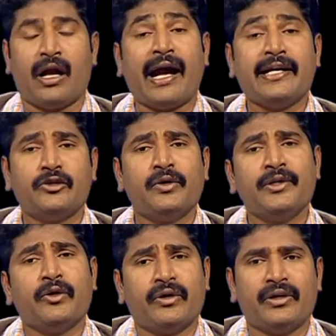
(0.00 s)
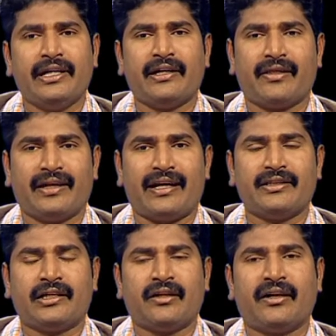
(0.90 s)
I told you earlier
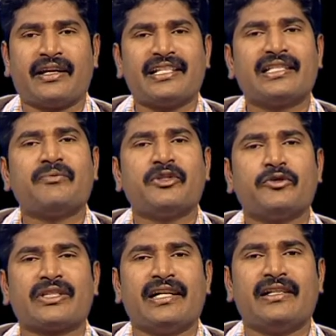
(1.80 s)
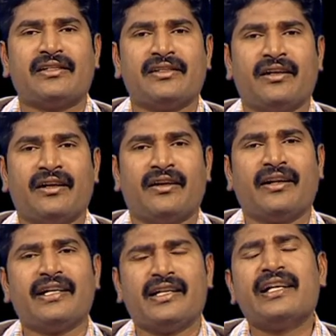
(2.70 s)
that receptive skills,
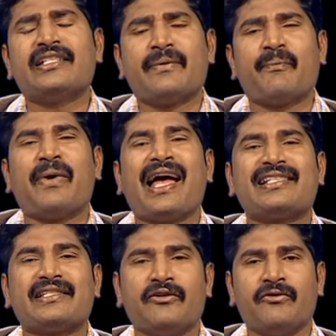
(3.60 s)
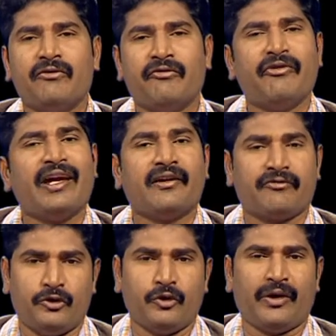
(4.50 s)
like it's a passive way of
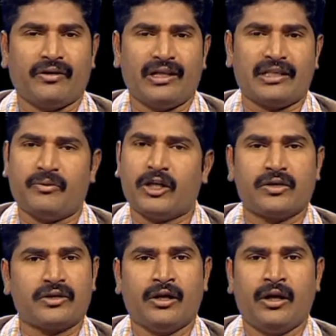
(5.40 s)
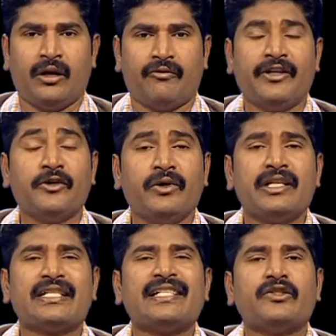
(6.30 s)
doing things, because when you
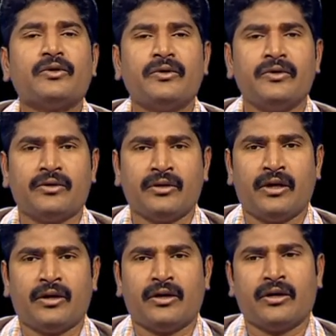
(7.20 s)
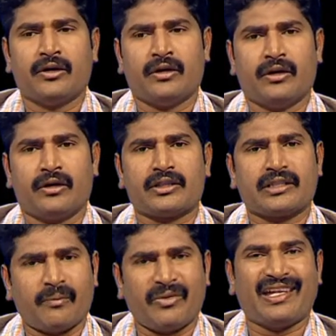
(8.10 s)
listen to uh,
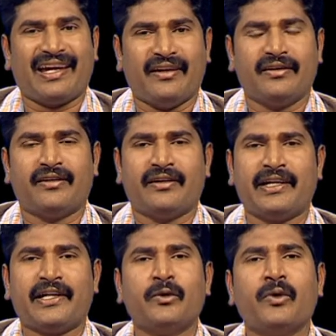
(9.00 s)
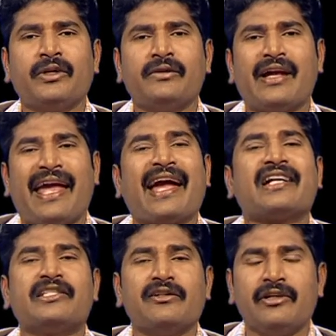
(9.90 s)
something, like you don't
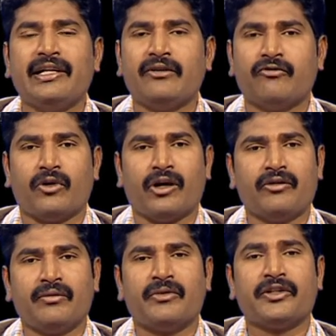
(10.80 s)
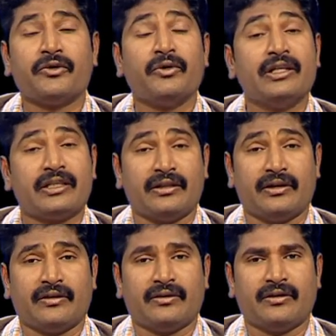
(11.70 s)
actively involve, but you listen.